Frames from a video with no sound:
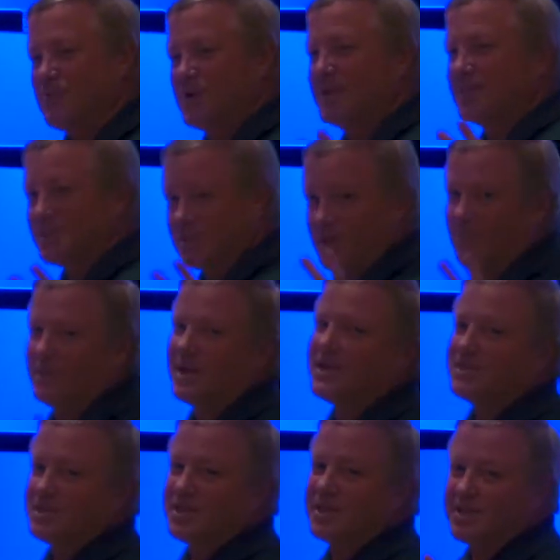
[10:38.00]
one is I'm
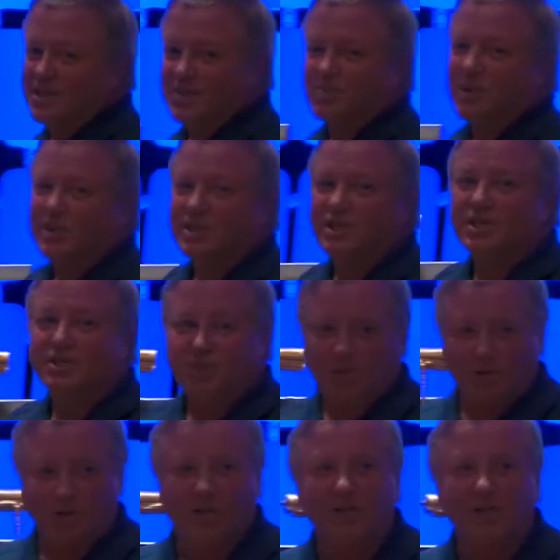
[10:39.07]
lazy and it's much easier to